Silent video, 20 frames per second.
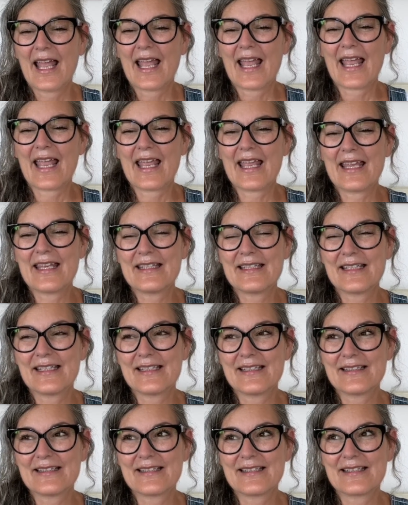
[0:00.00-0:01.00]
It
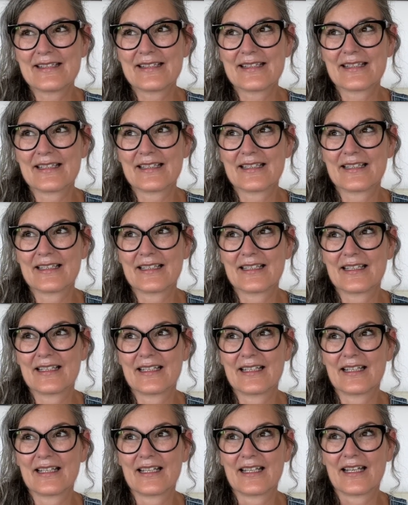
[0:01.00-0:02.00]
is
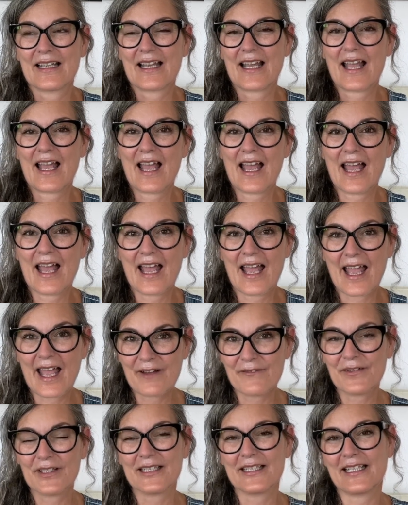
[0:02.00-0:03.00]

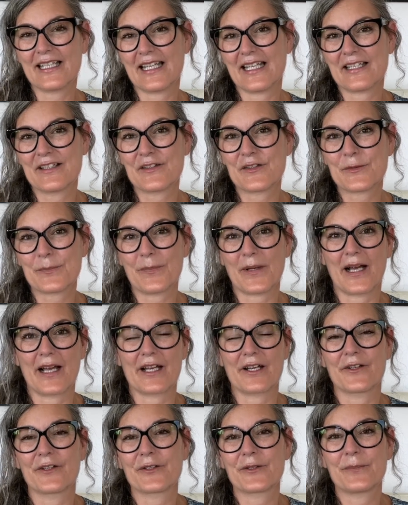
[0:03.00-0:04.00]
heavily
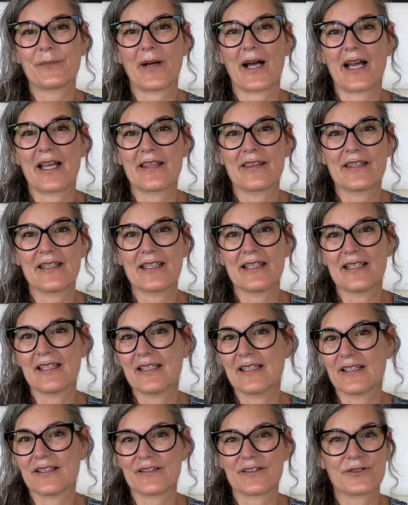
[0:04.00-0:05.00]
inspired by
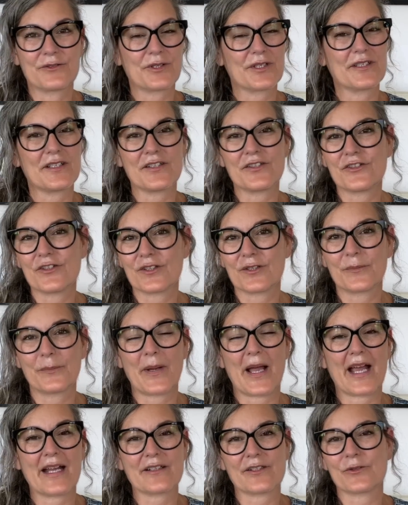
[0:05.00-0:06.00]
the traditional
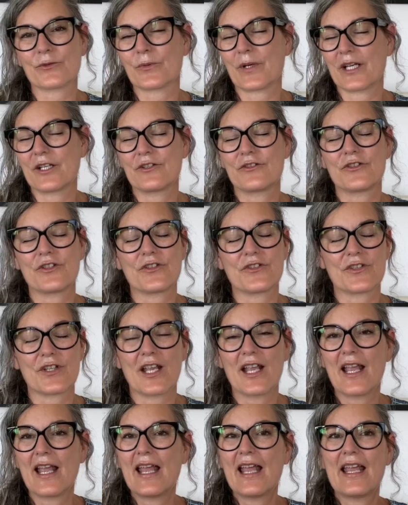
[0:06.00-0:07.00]
pattern where you
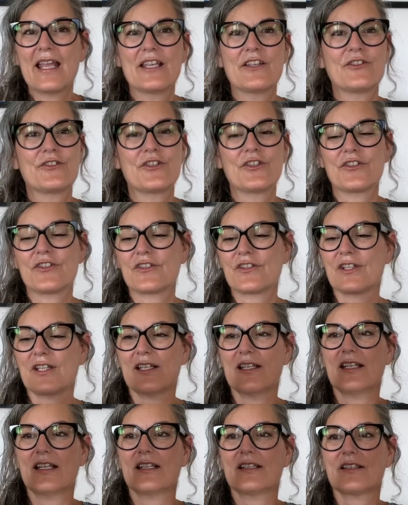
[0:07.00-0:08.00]
just
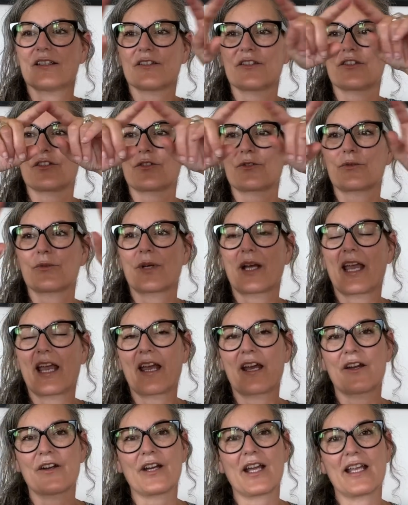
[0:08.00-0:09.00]
knit a
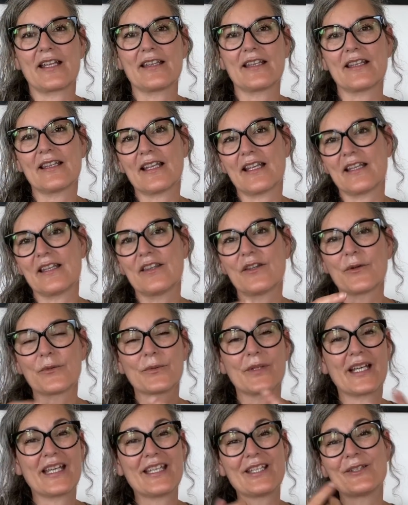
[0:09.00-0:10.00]
square, and then the
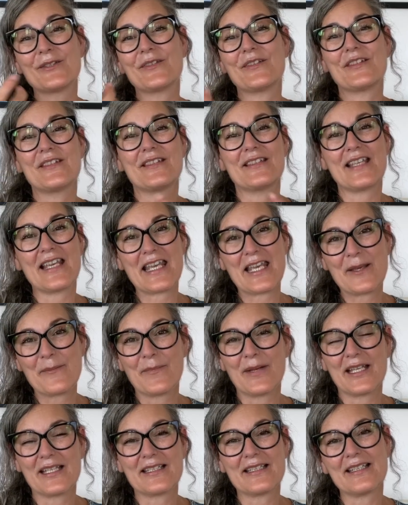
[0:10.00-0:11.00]
way you
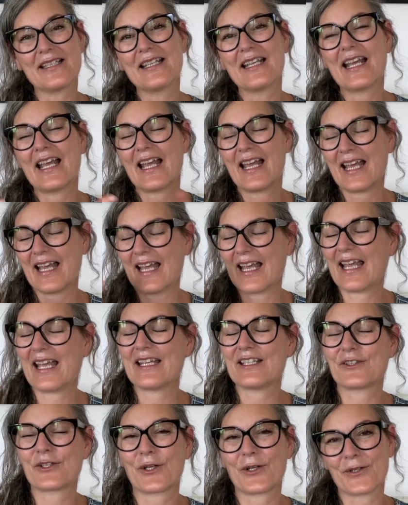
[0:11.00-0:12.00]
seam it,
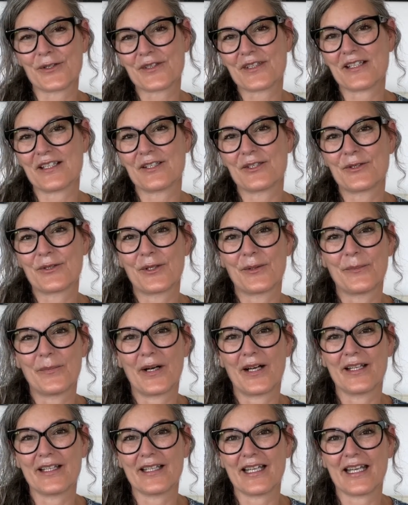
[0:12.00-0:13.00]
it turns into a
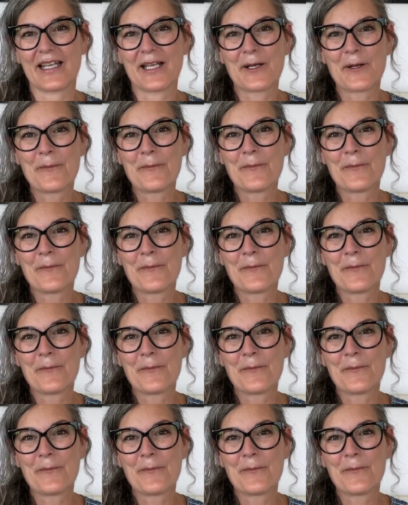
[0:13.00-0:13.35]
bunny.